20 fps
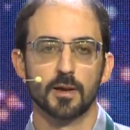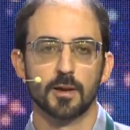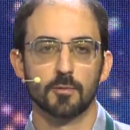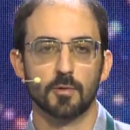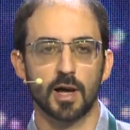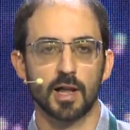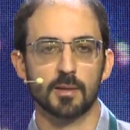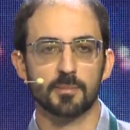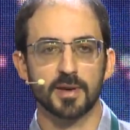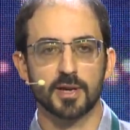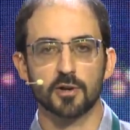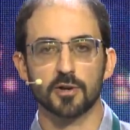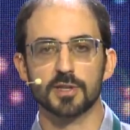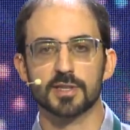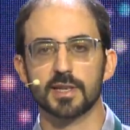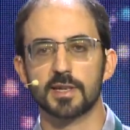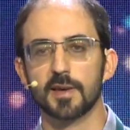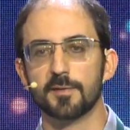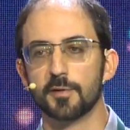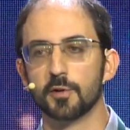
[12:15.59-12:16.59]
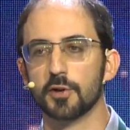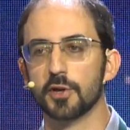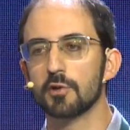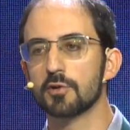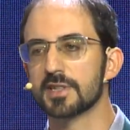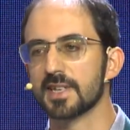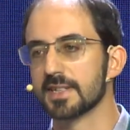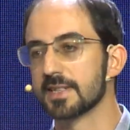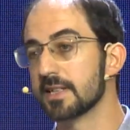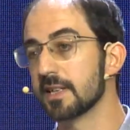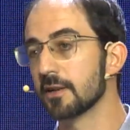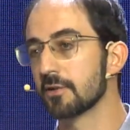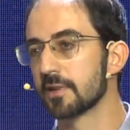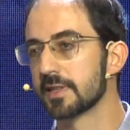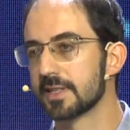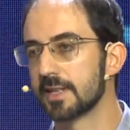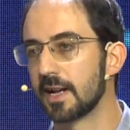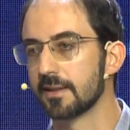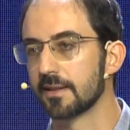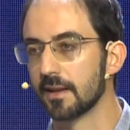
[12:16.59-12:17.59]
Well, because if you use a single
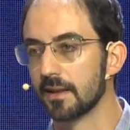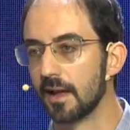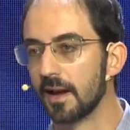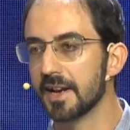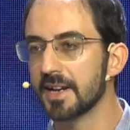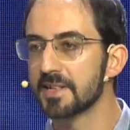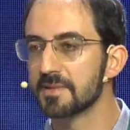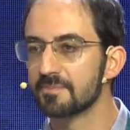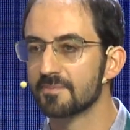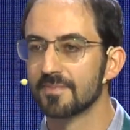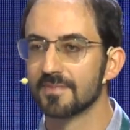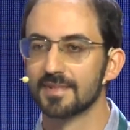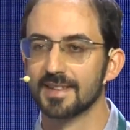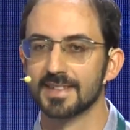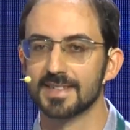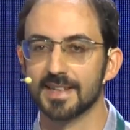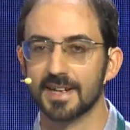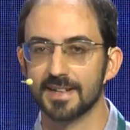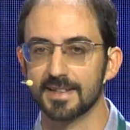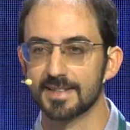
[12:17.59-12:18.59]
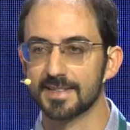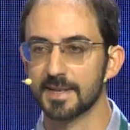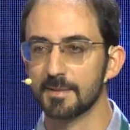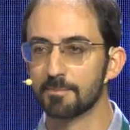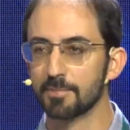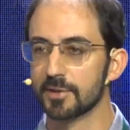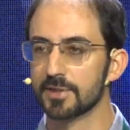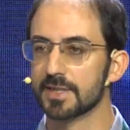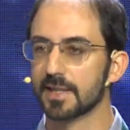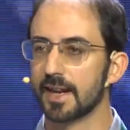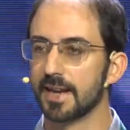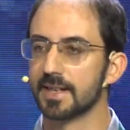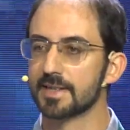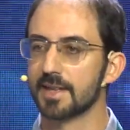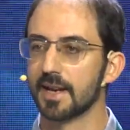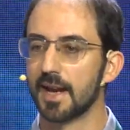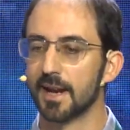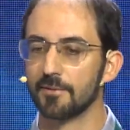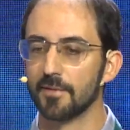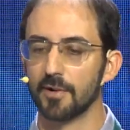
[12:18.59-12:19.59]
satellite, let's say the simplest case
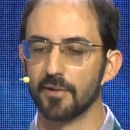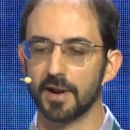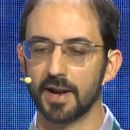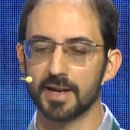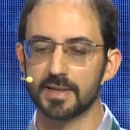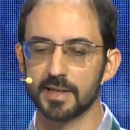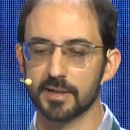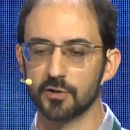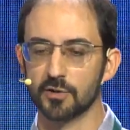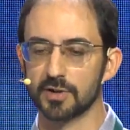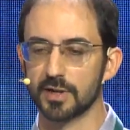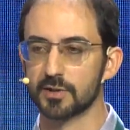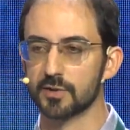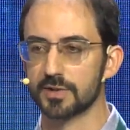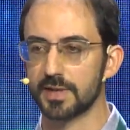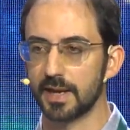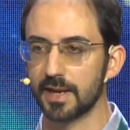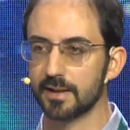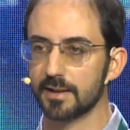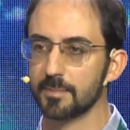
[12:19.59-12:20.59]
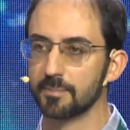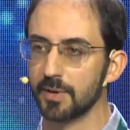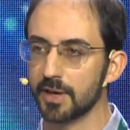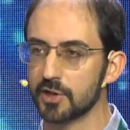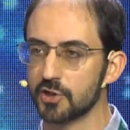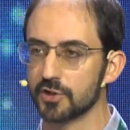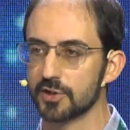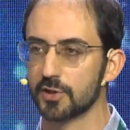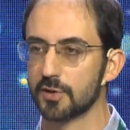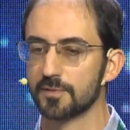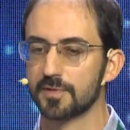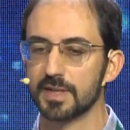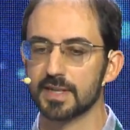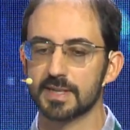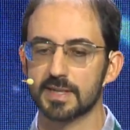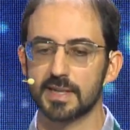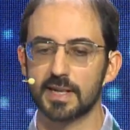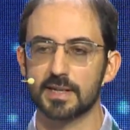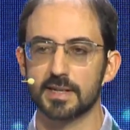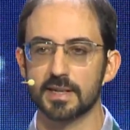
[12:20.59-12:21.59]
ever, right, in order to take the pictures of these
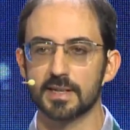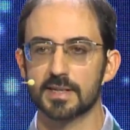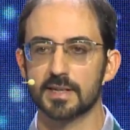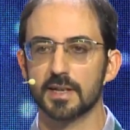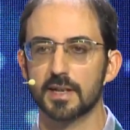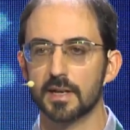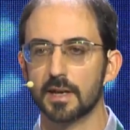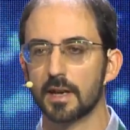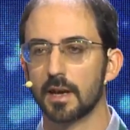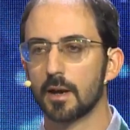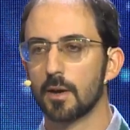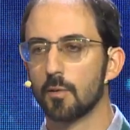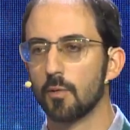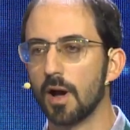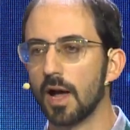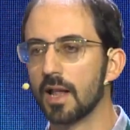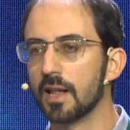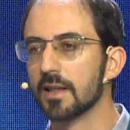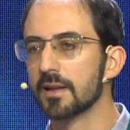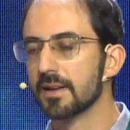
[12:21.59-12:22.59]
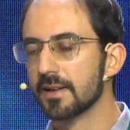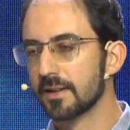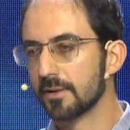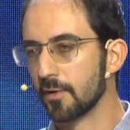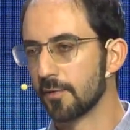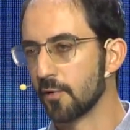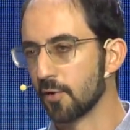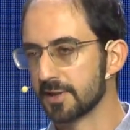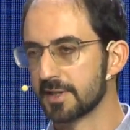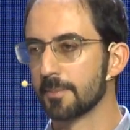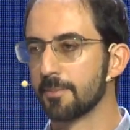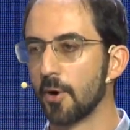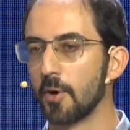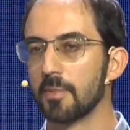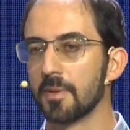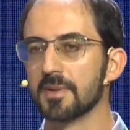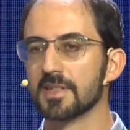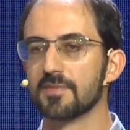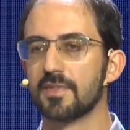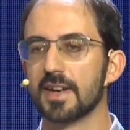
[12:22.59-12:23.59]
cities, well, of course, the
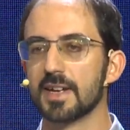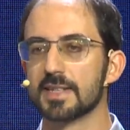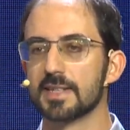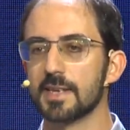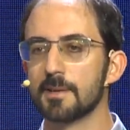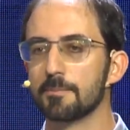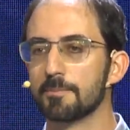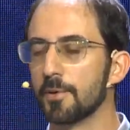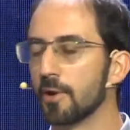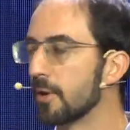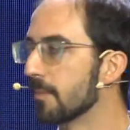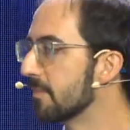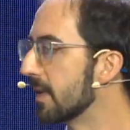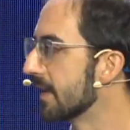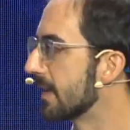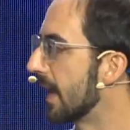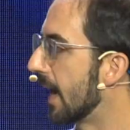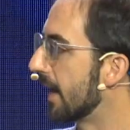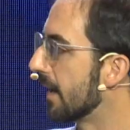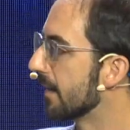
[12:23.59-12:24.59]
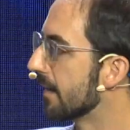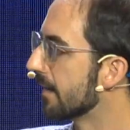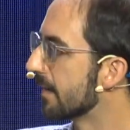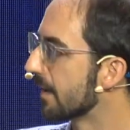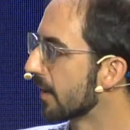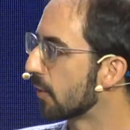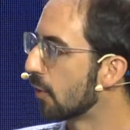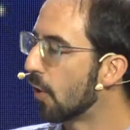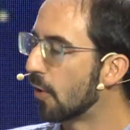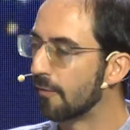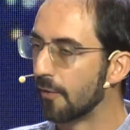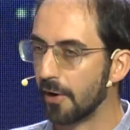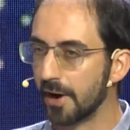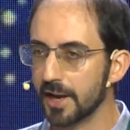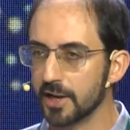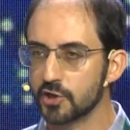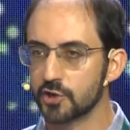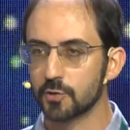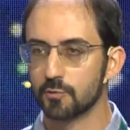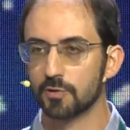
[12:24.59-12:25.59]
problem is very simple, but then the
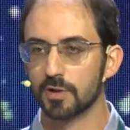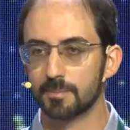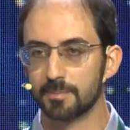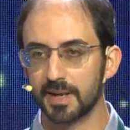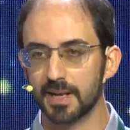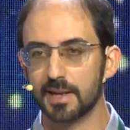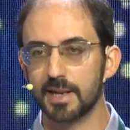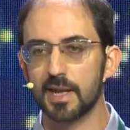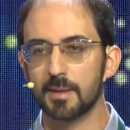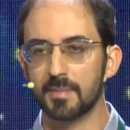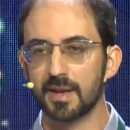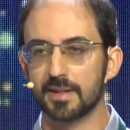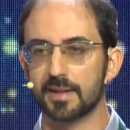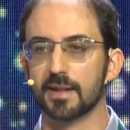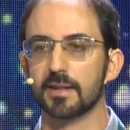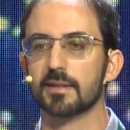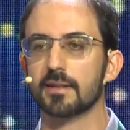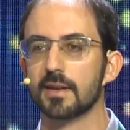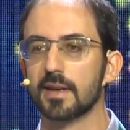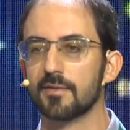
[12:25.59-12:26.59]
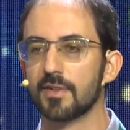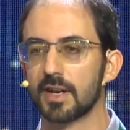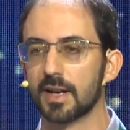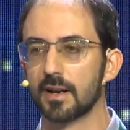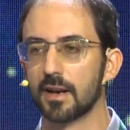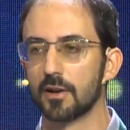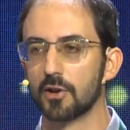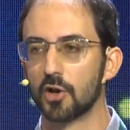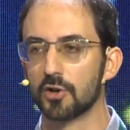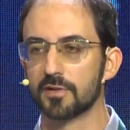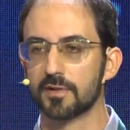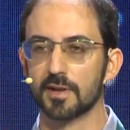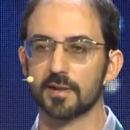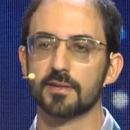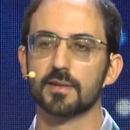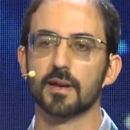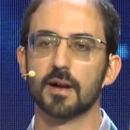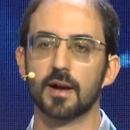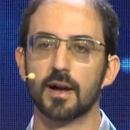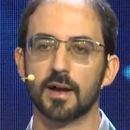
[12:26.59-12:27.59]
coverage will be limited given an
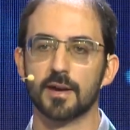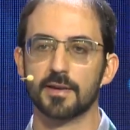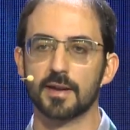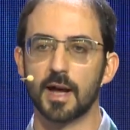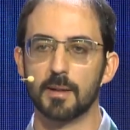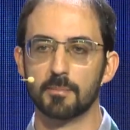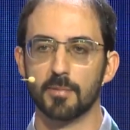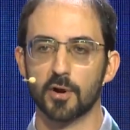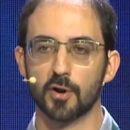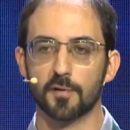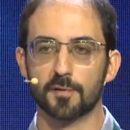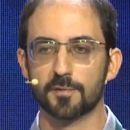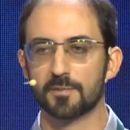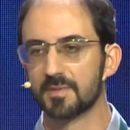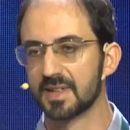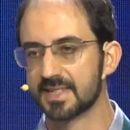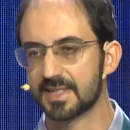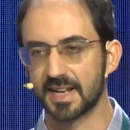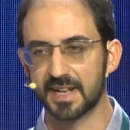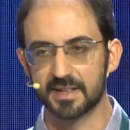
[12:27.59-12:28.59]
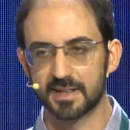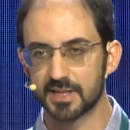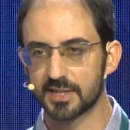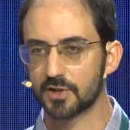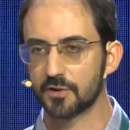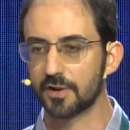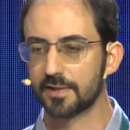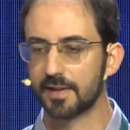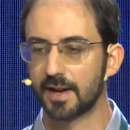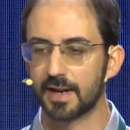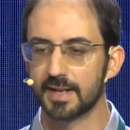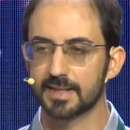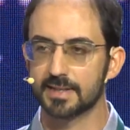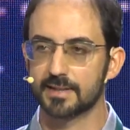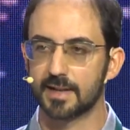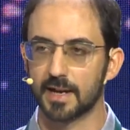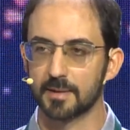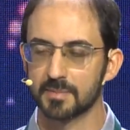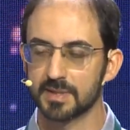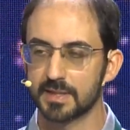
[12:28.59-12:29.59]
allotted number of, let's say, discretized
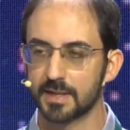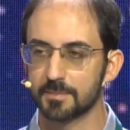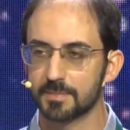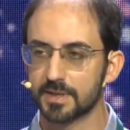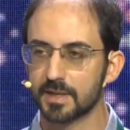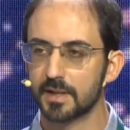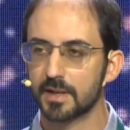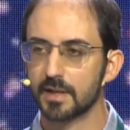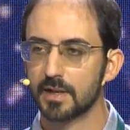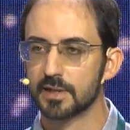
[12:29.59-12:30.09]
time steps.